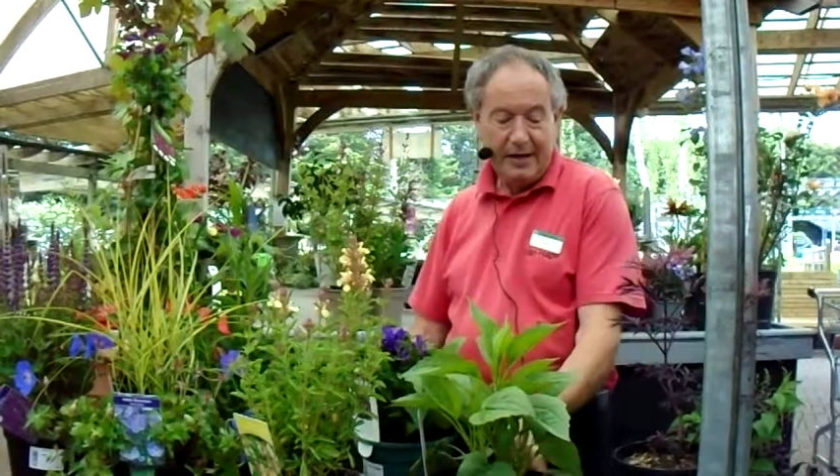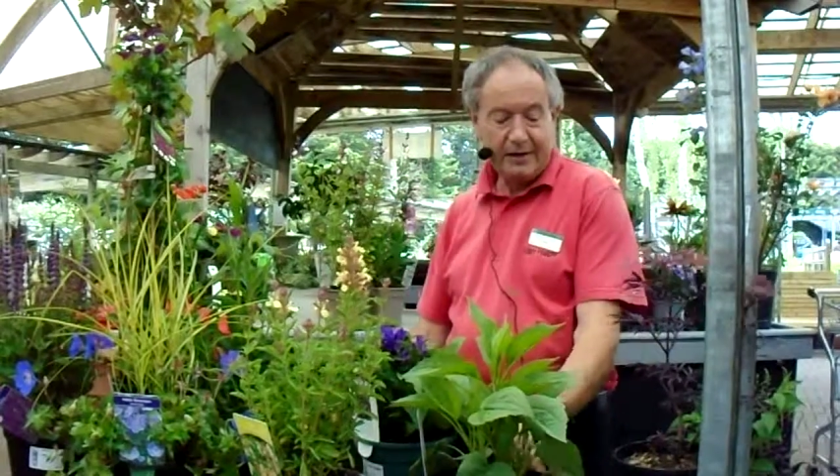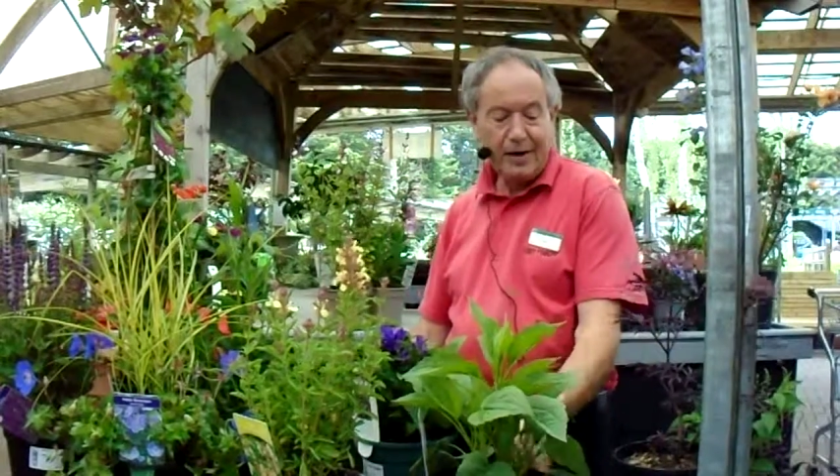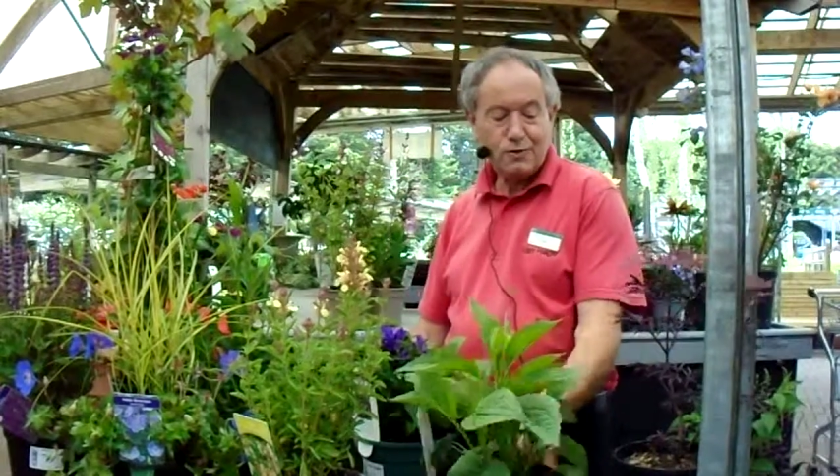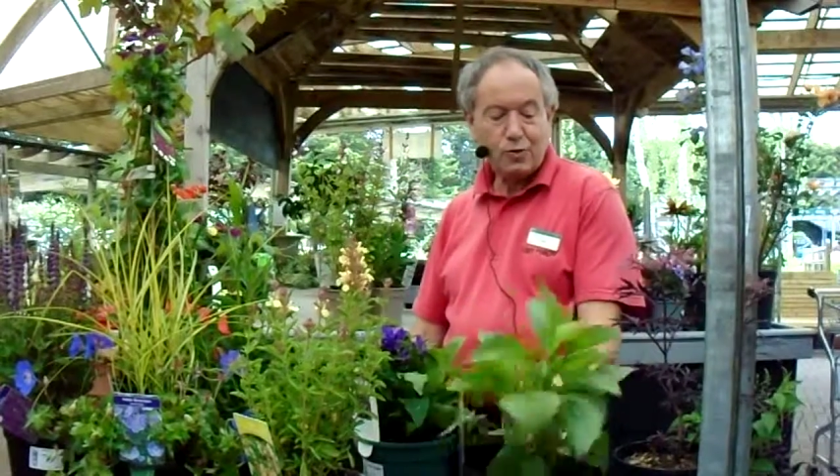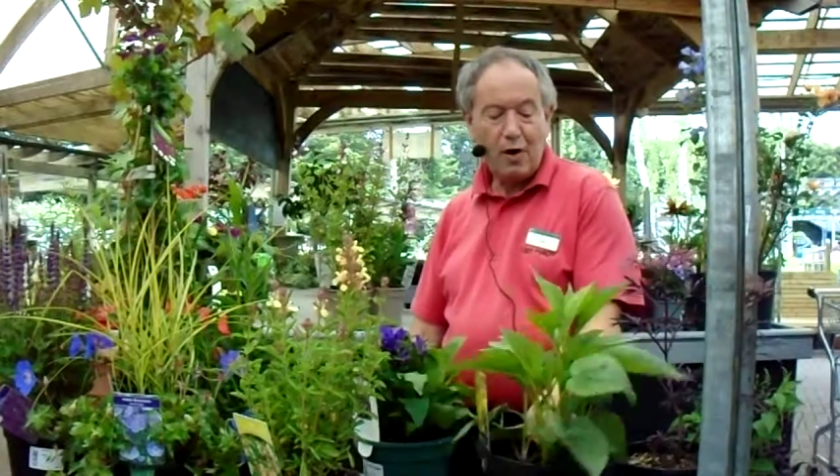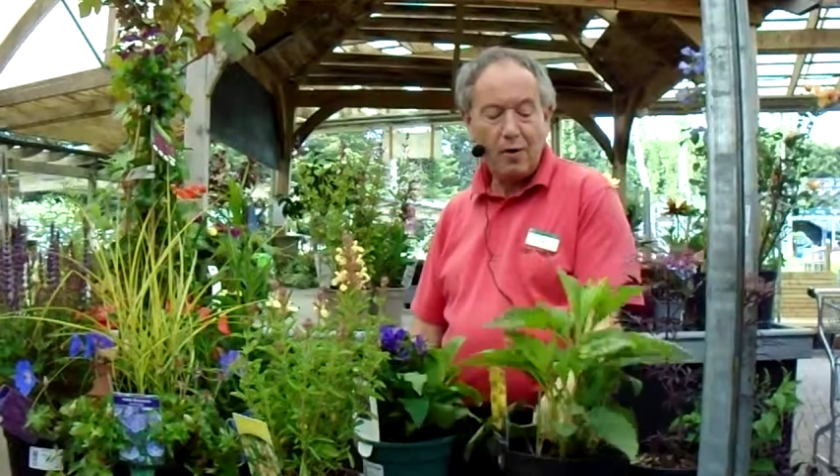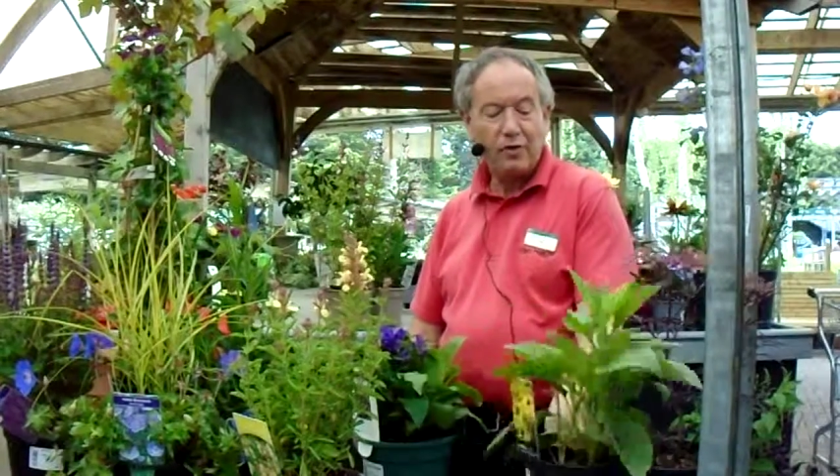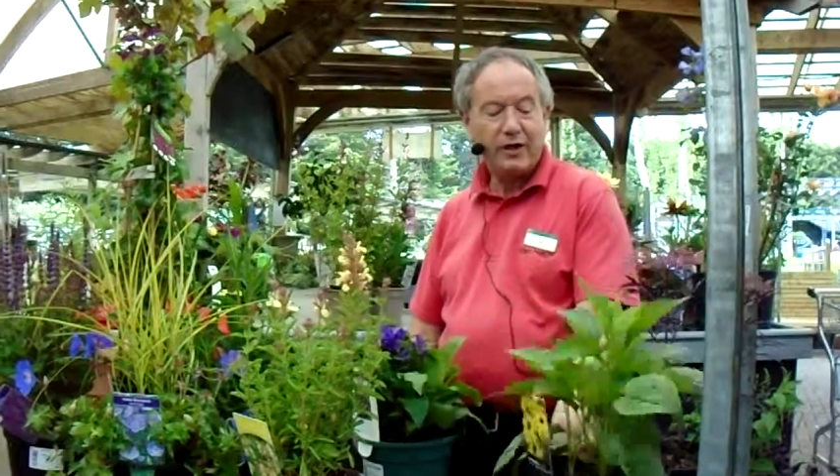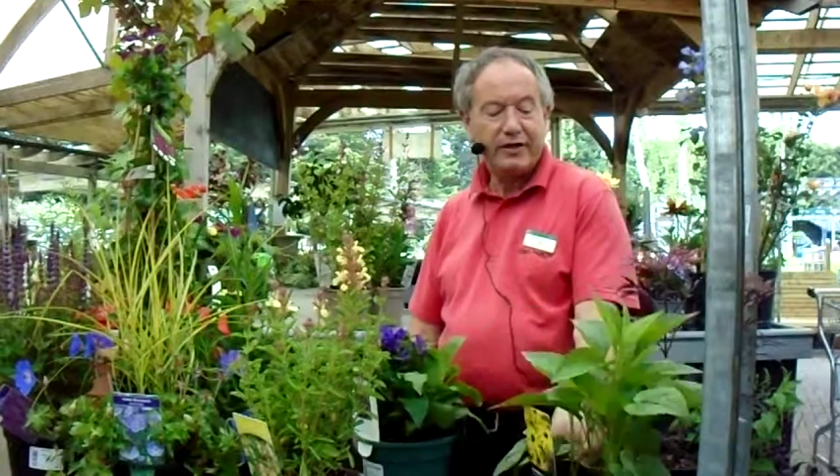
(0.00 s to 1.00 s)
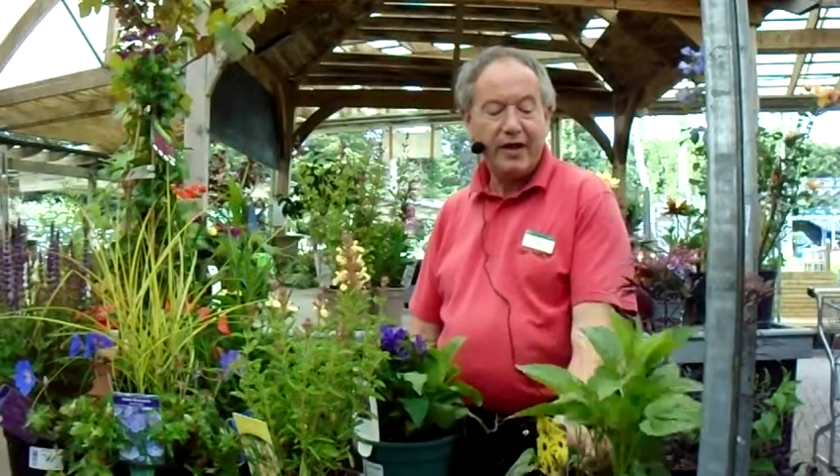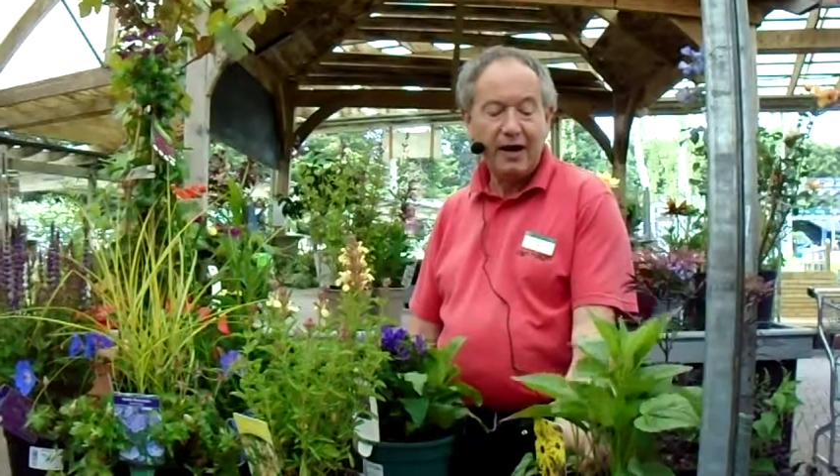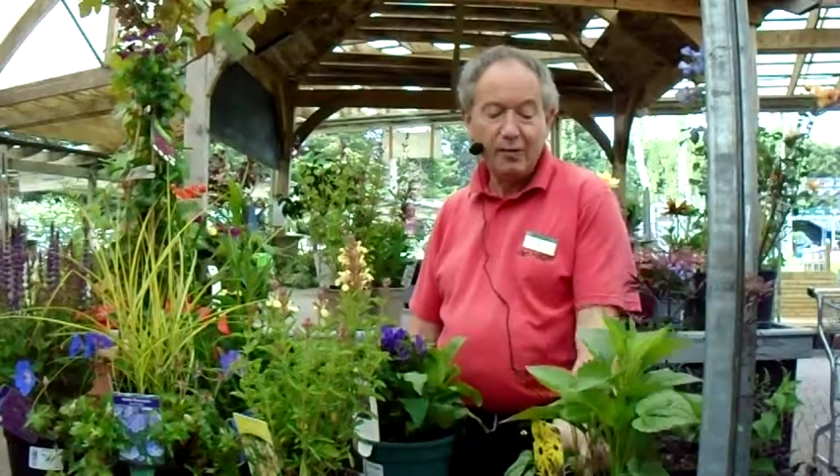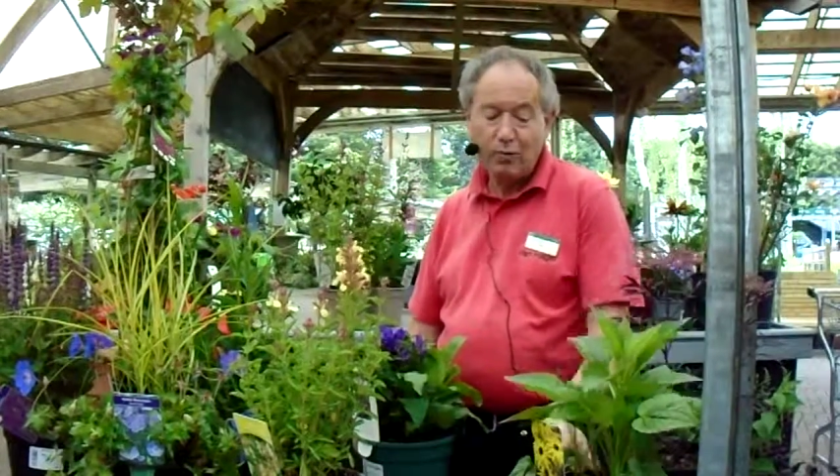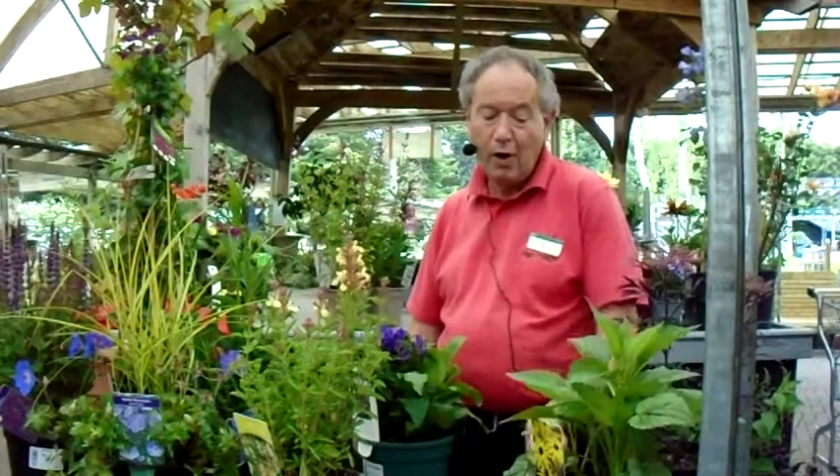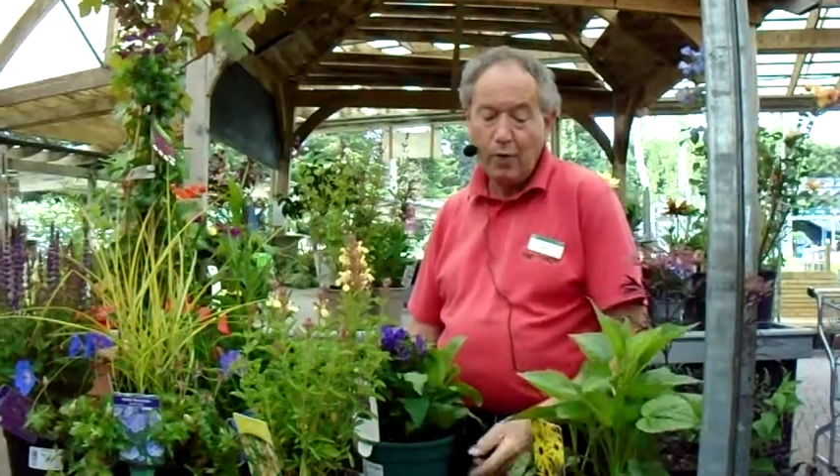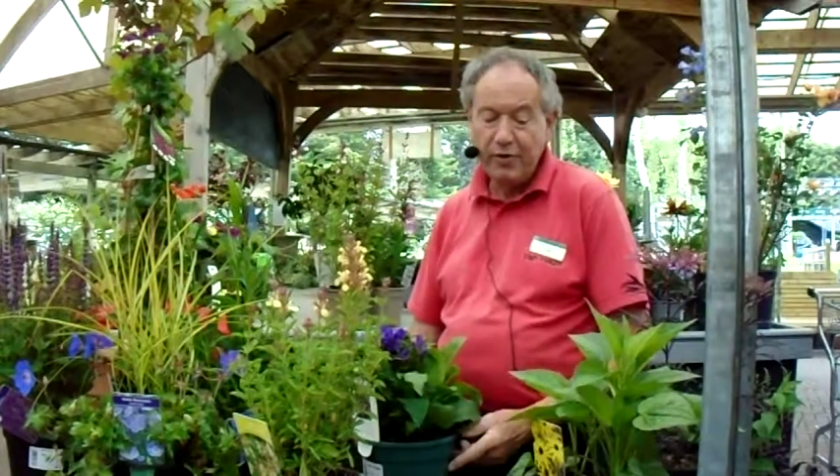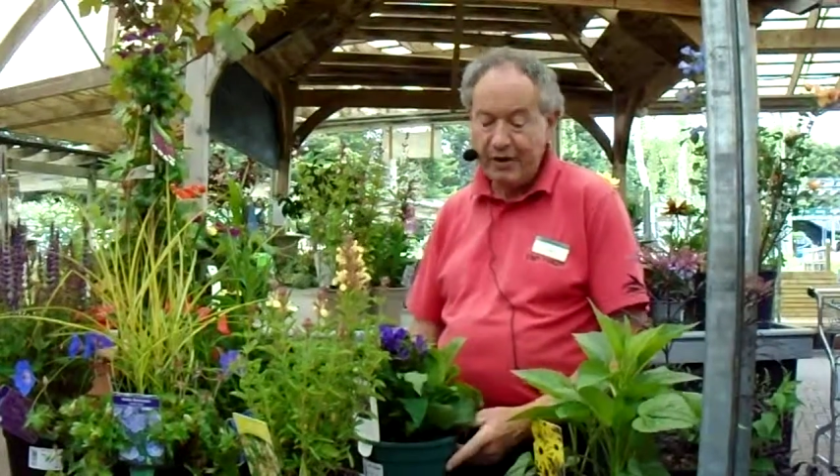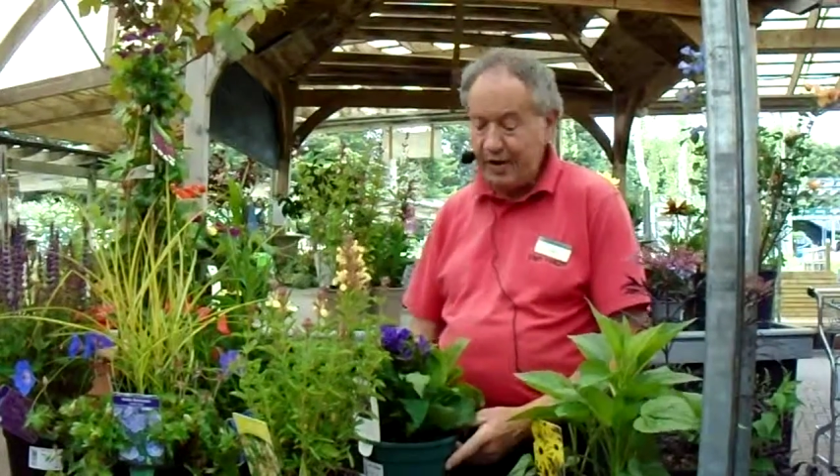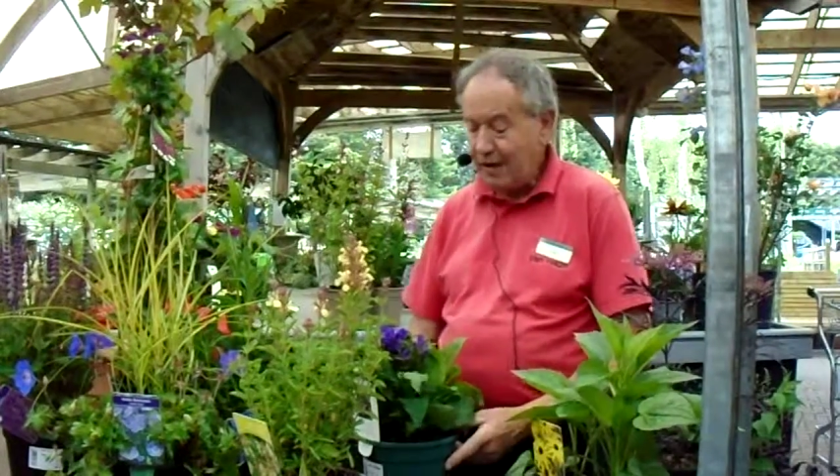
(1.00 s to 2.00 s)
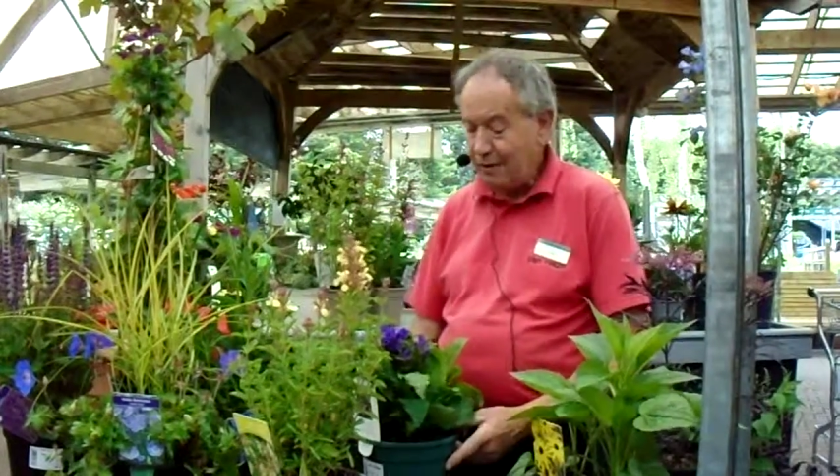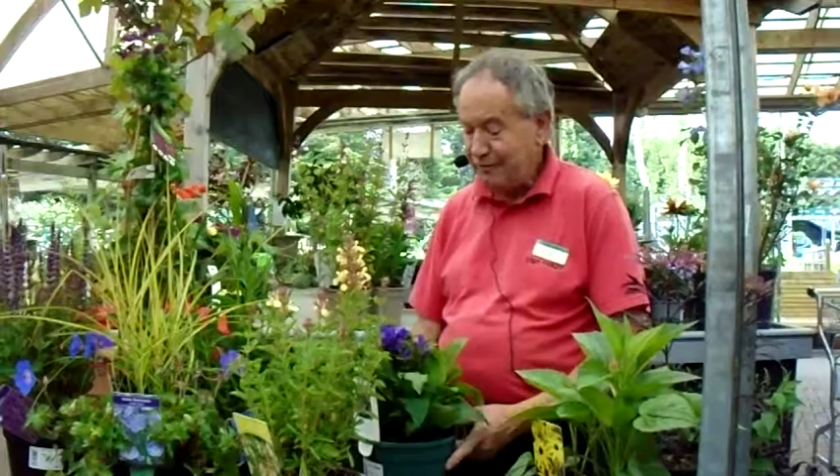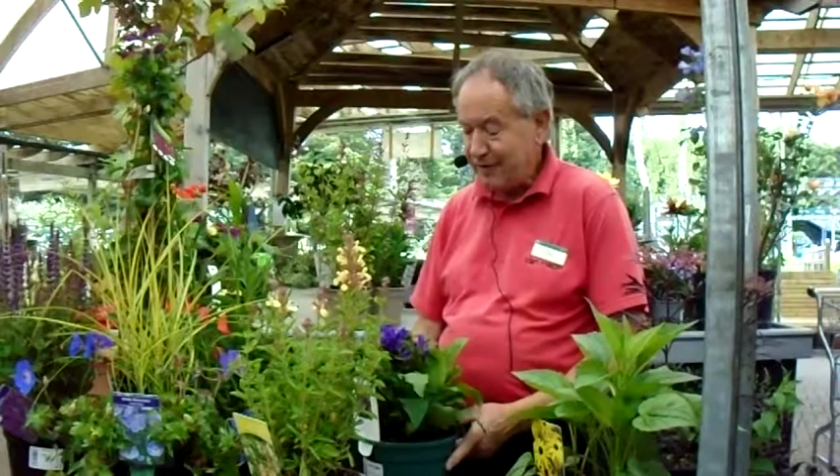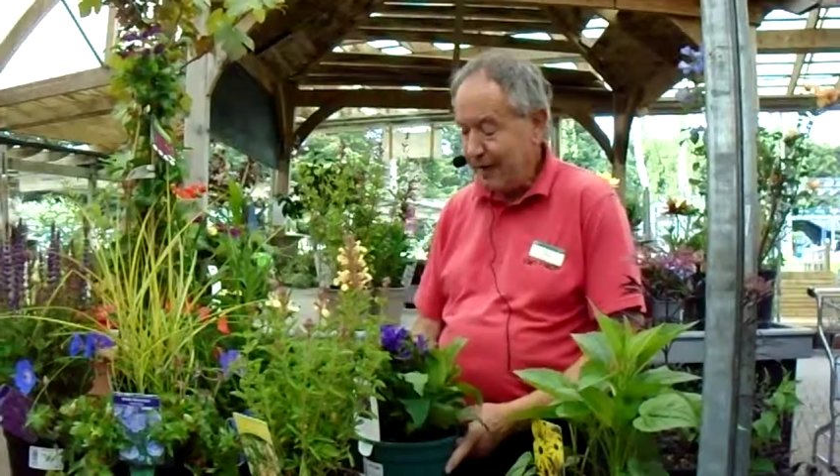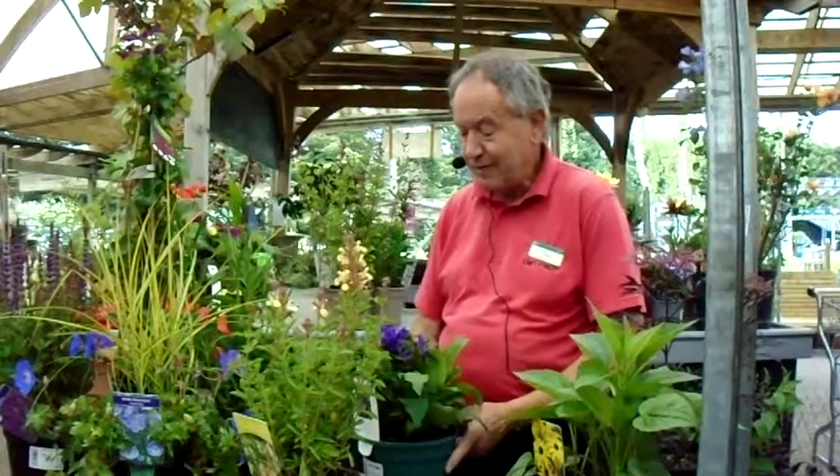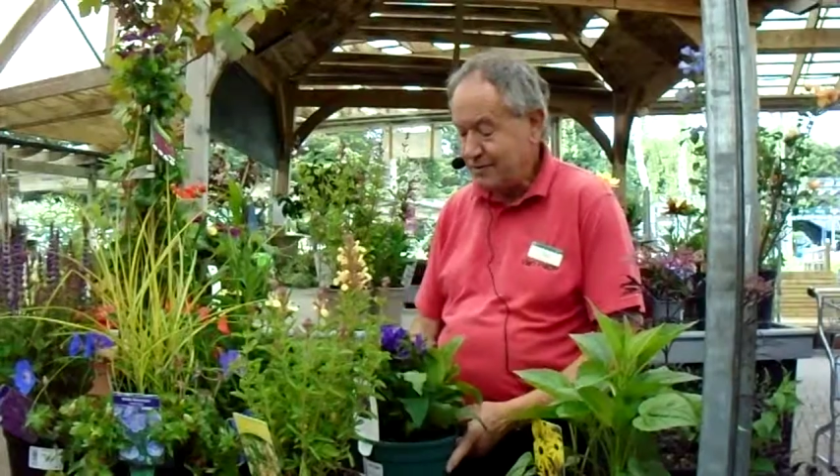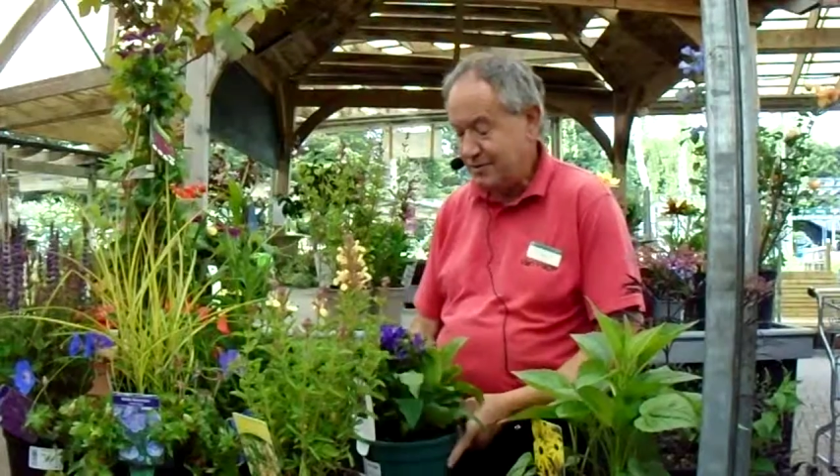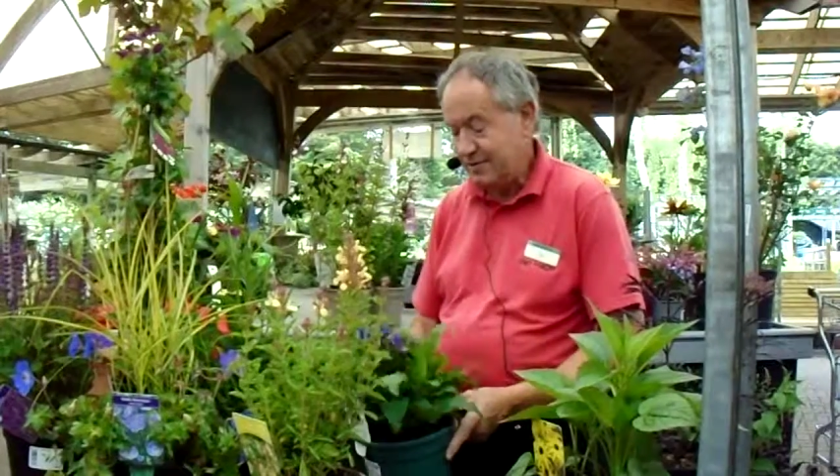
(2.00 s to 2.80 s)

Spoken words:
goes quite well with the yellow flowers.